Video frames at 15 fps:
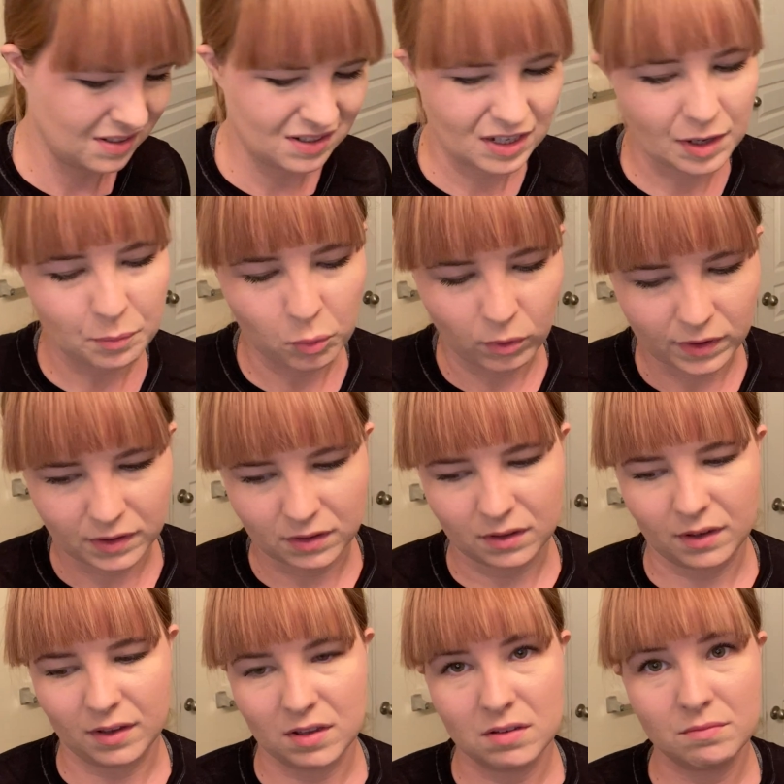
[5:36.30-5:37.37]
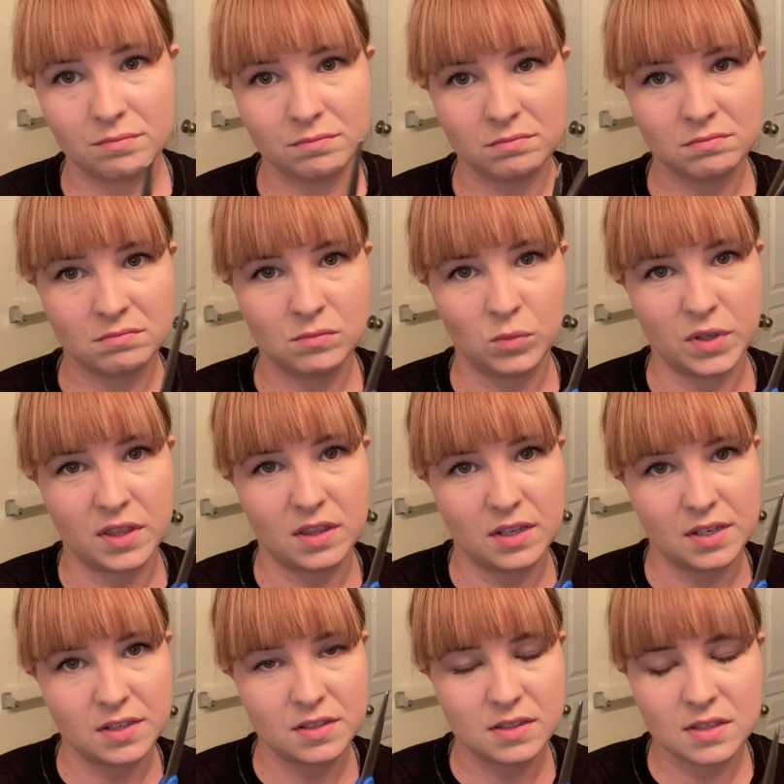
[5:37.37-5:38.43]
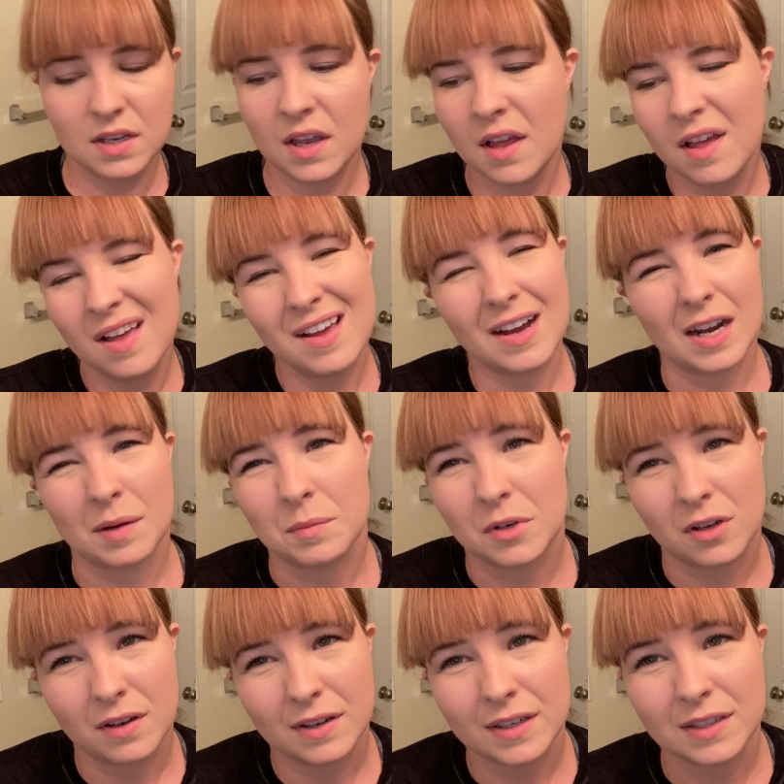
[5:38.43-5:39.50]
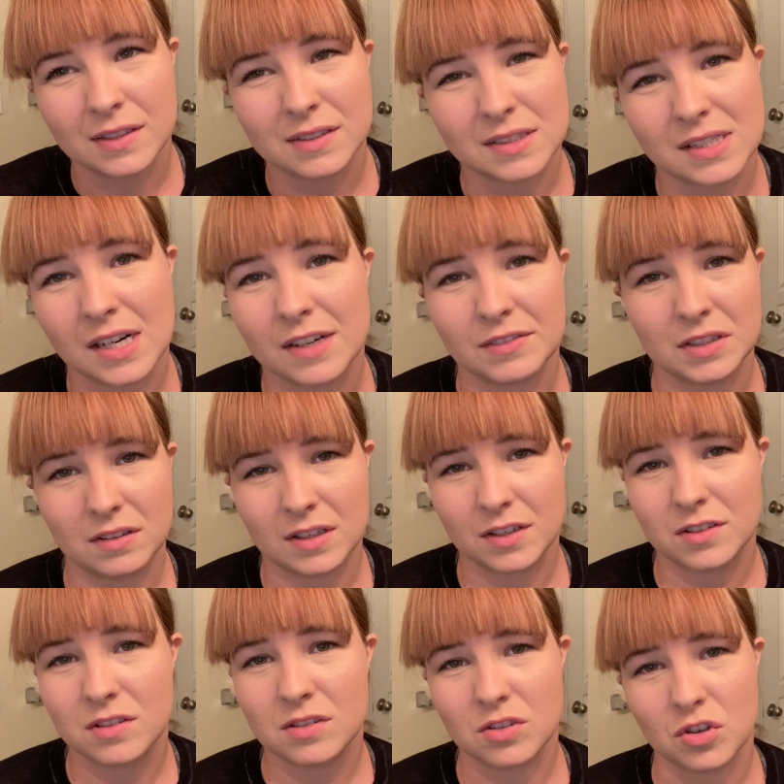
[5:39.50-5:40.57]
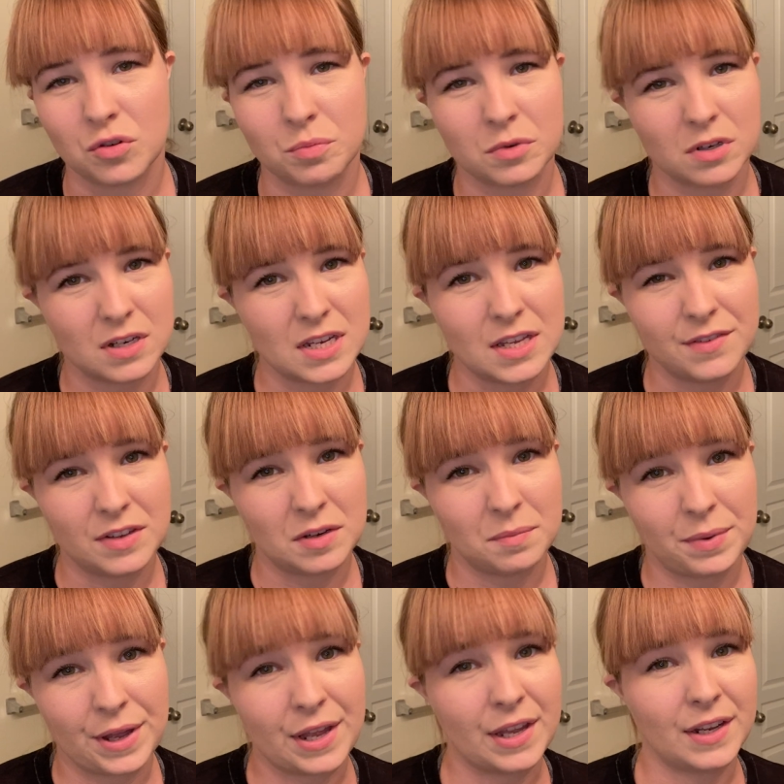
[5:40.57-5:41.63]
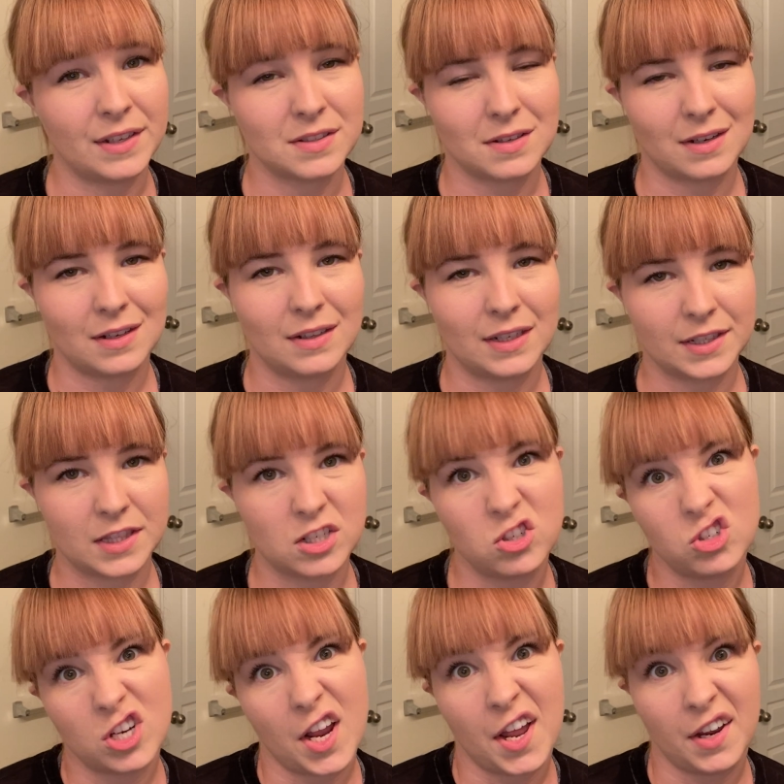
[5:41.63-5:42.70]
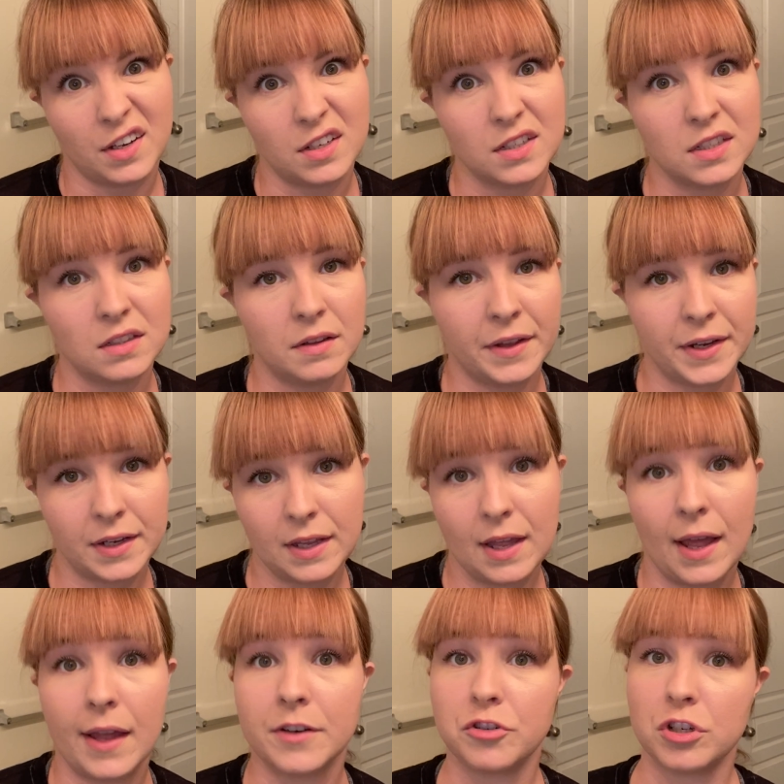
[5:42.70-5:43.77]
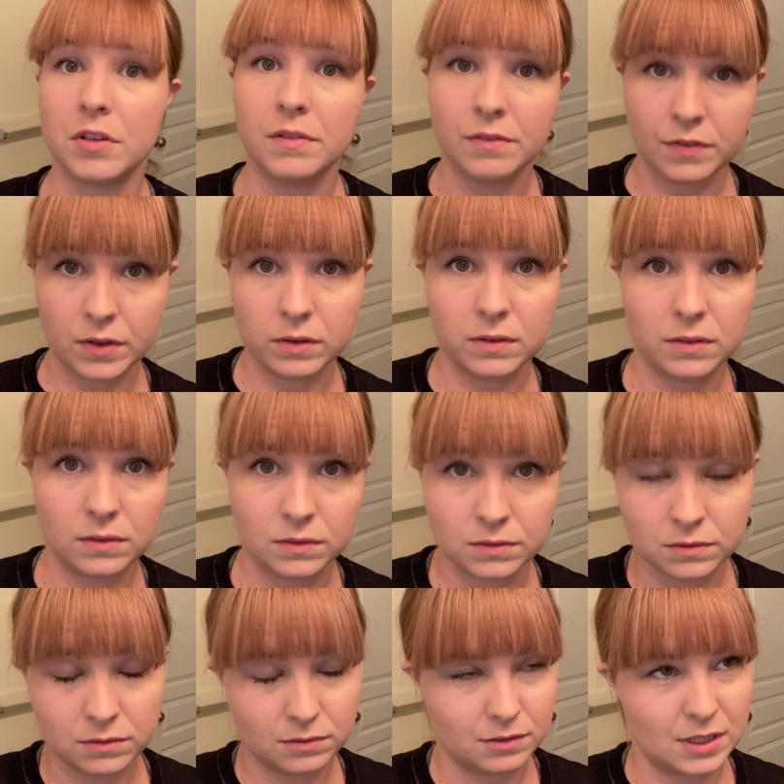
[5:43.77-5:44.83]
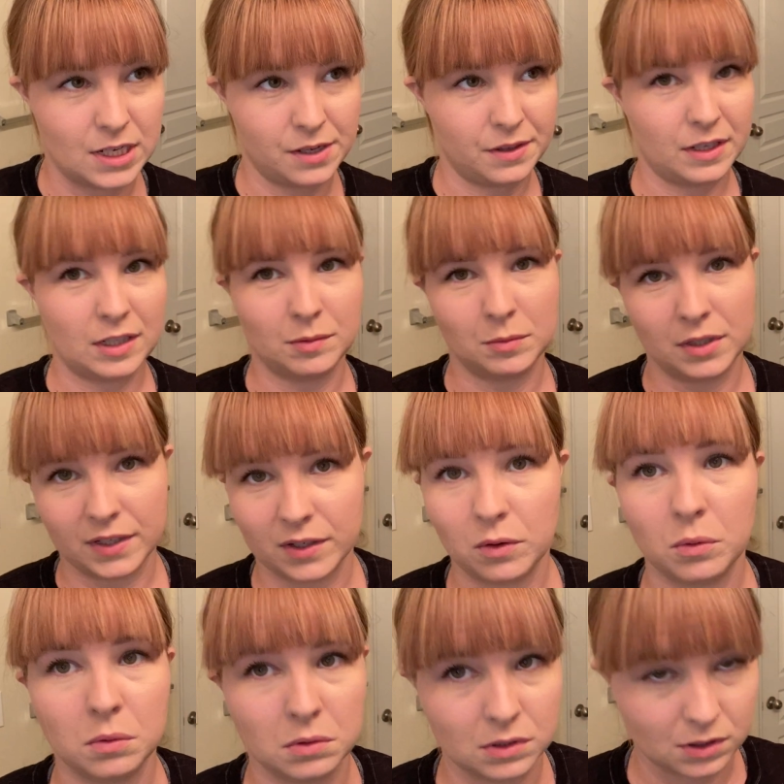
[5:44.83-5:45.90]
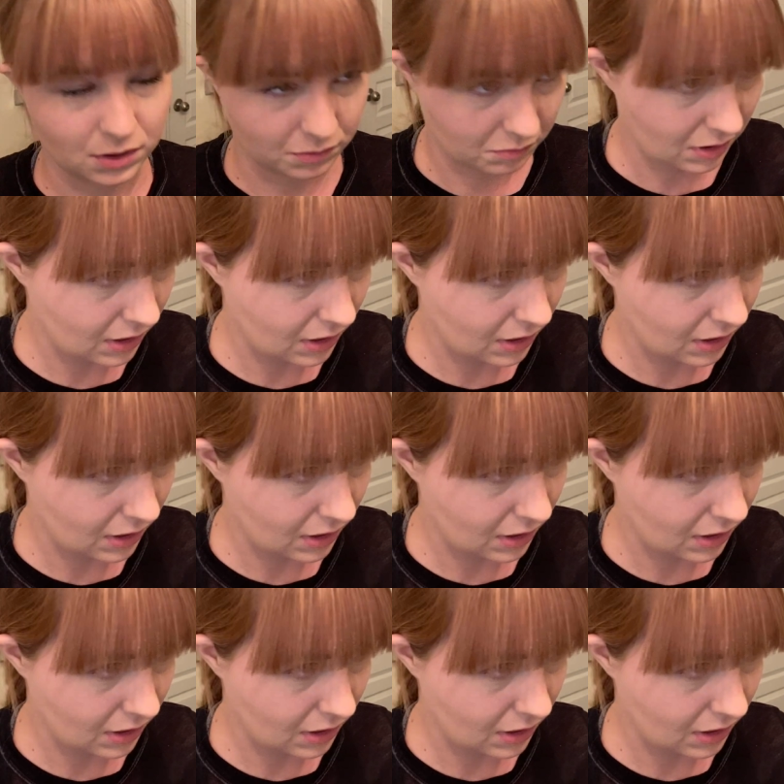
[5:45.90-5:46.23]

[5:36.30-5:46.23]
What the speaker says: a point cut with this. I'm not into having like super even bangs. Like I like the jagged, like edgy feel now that I'm like older.